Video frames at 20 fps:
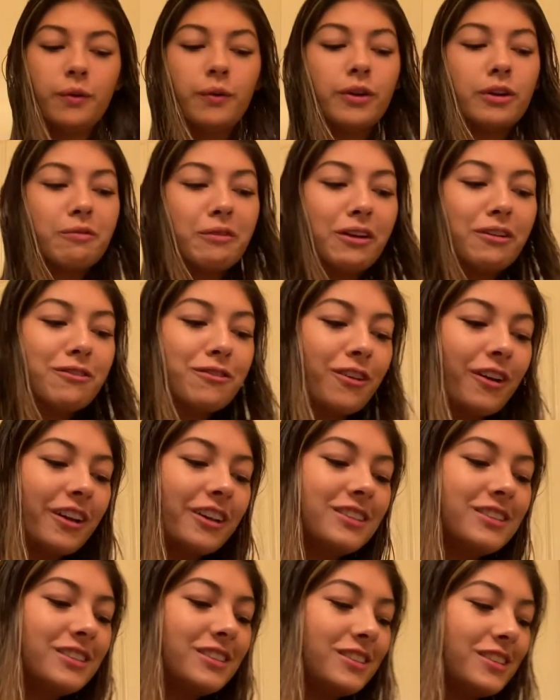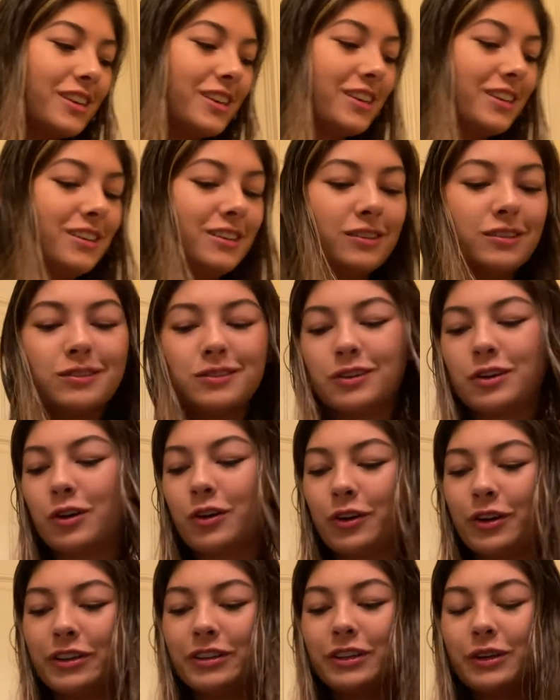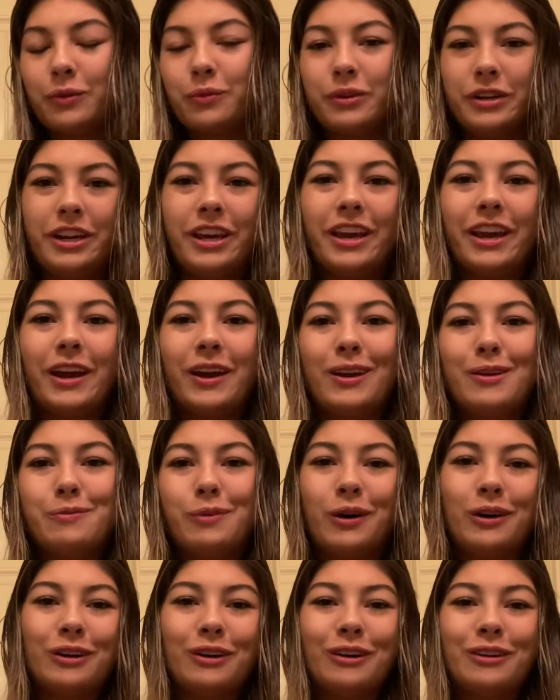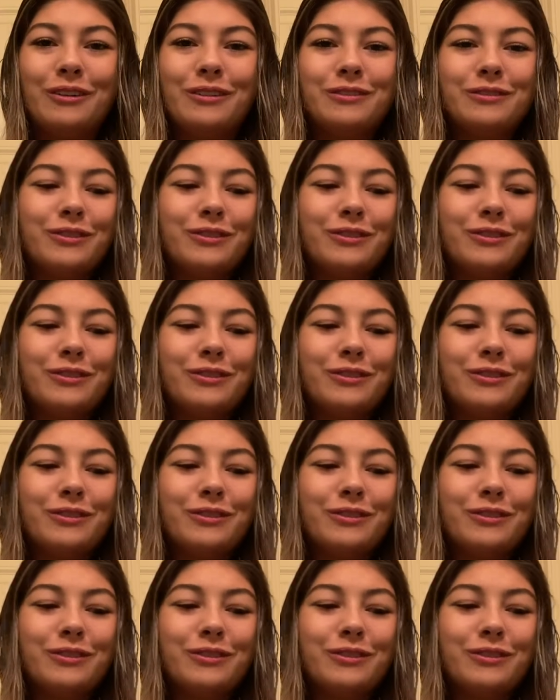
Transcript: one of my friends is currently reading Harry Potter